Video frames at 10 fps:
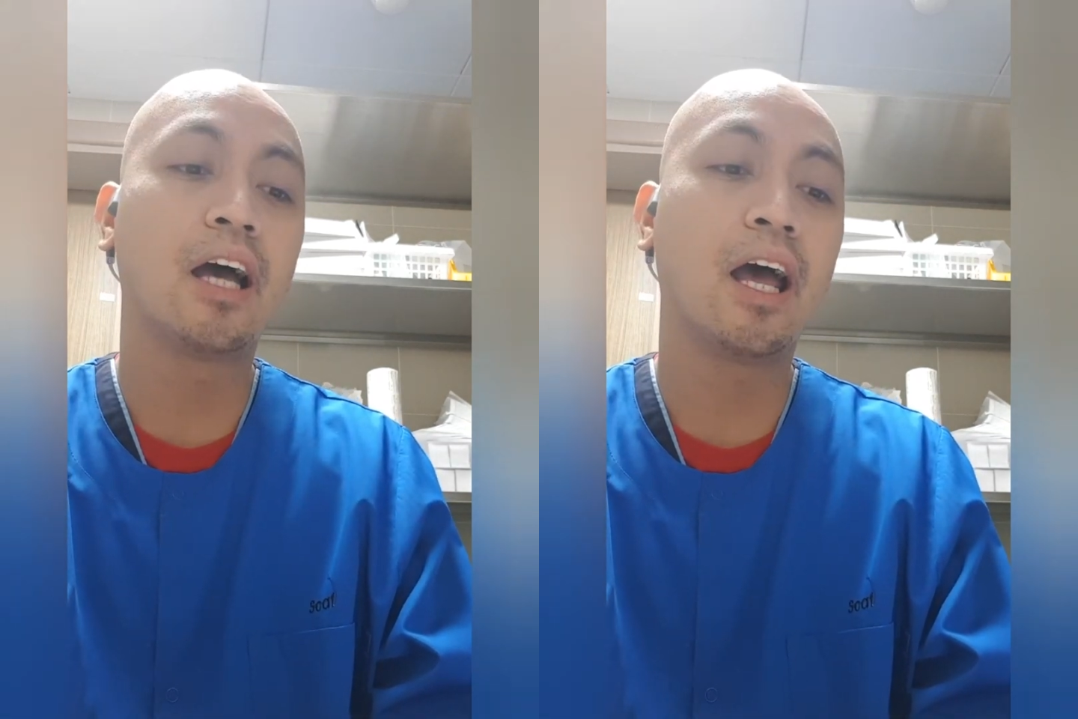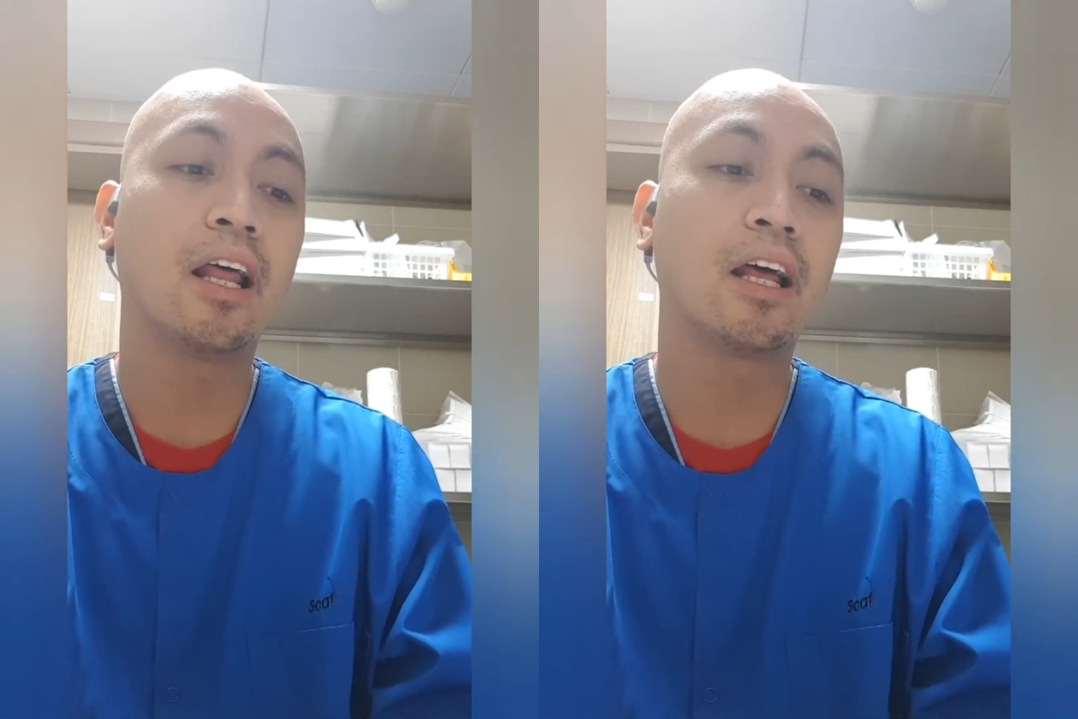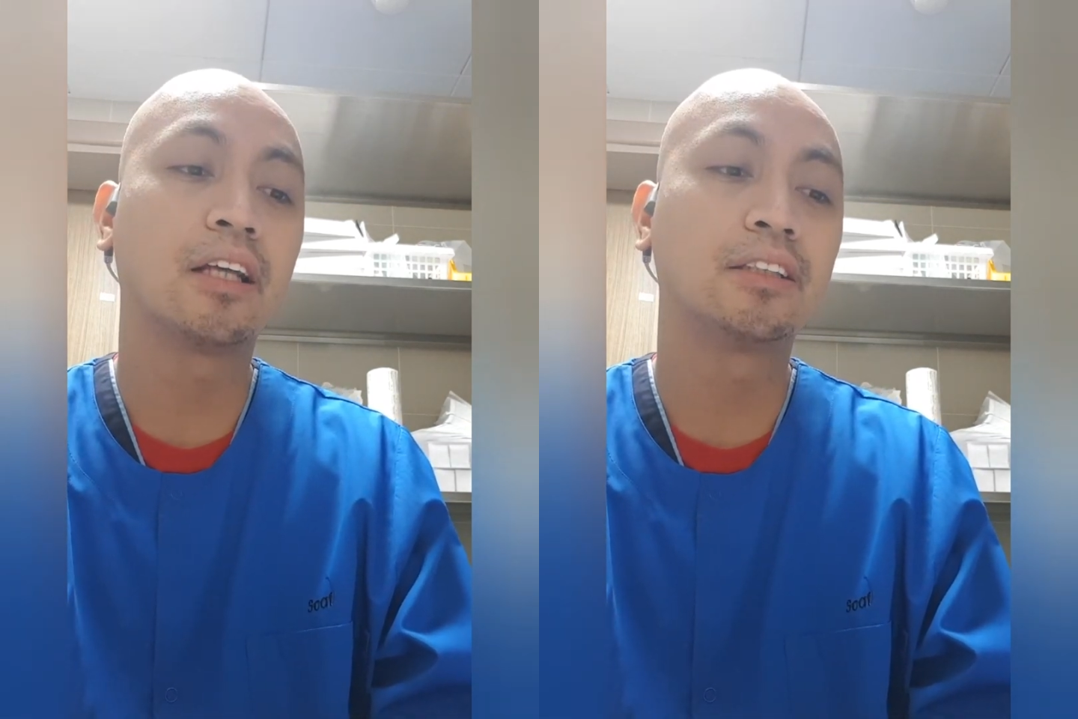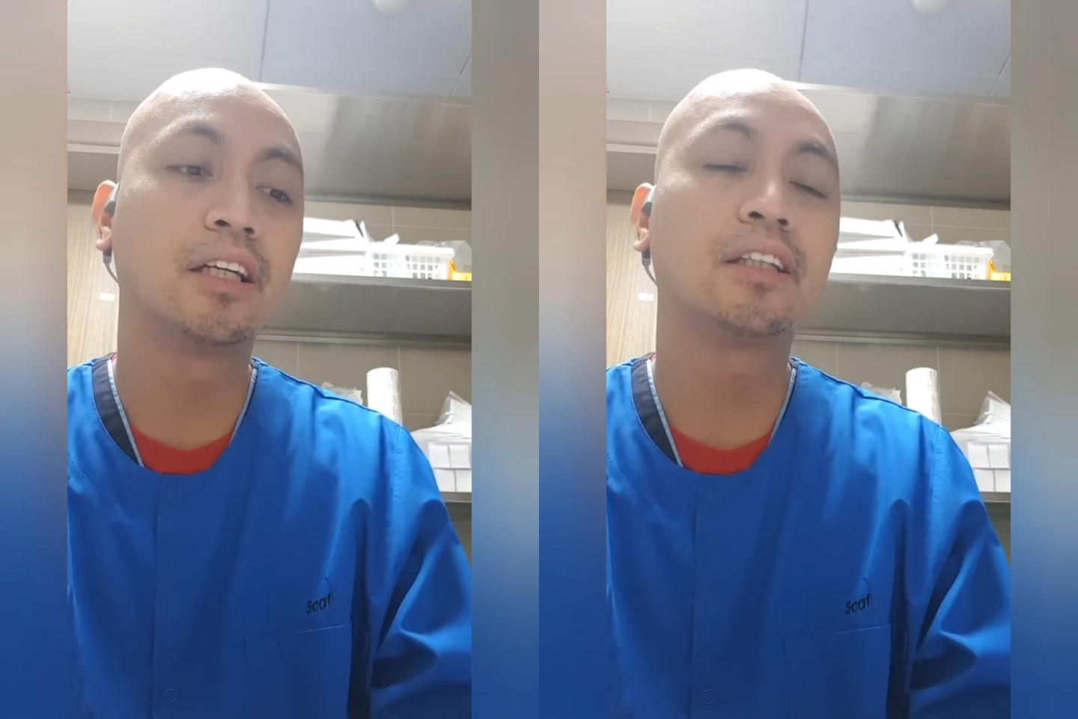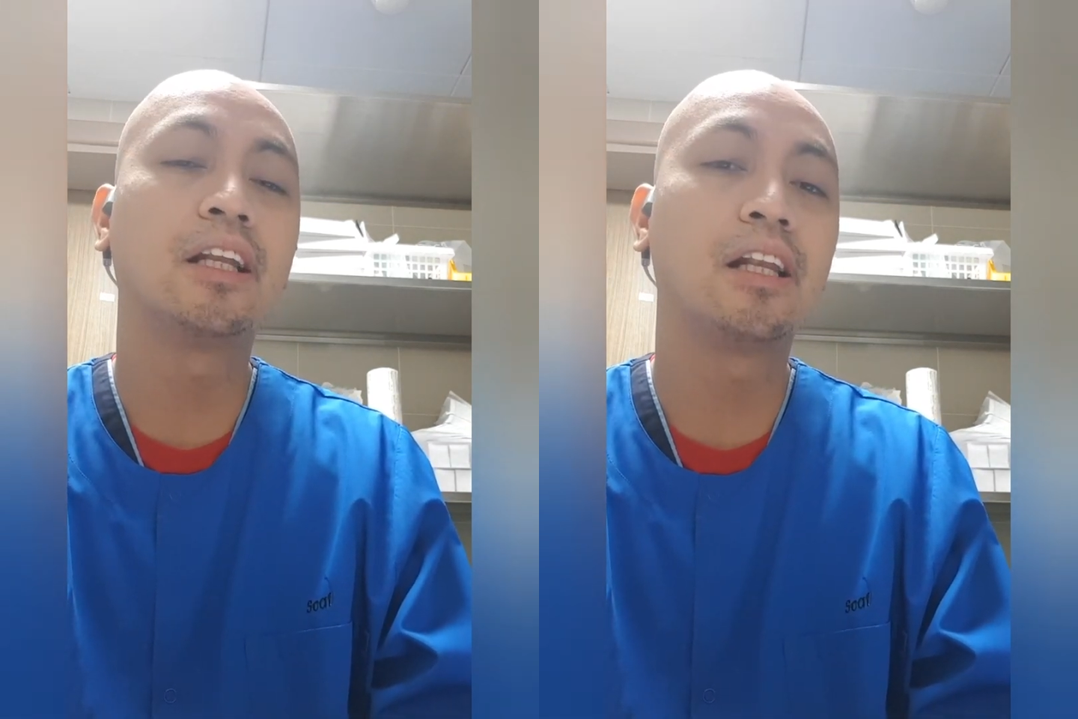a
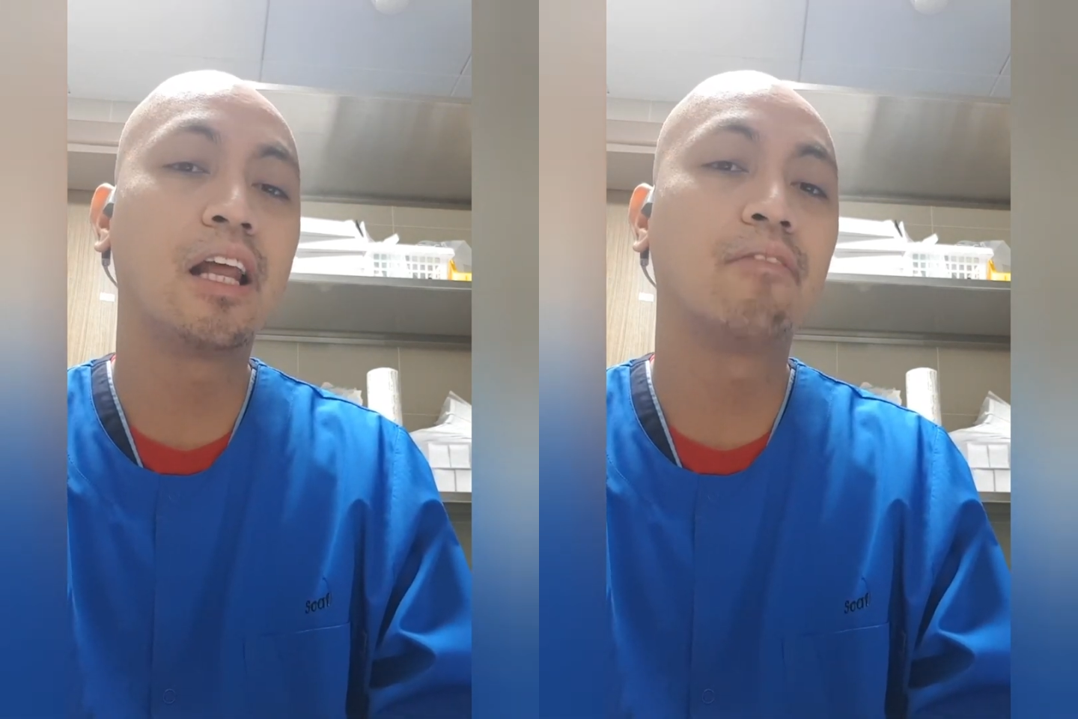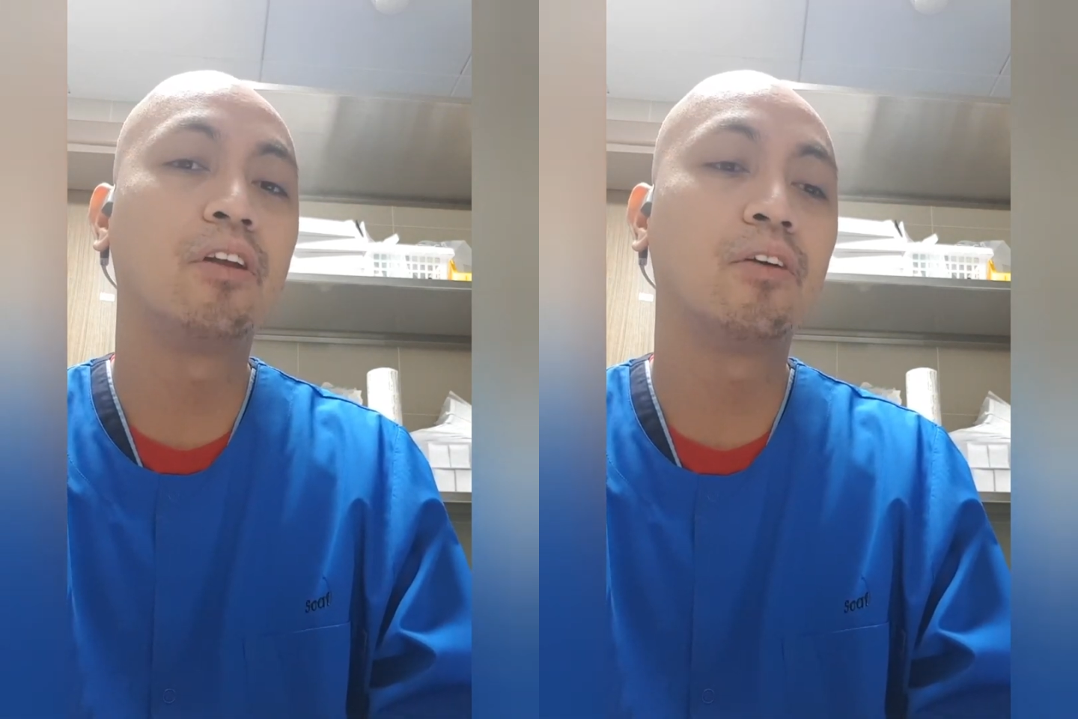certain level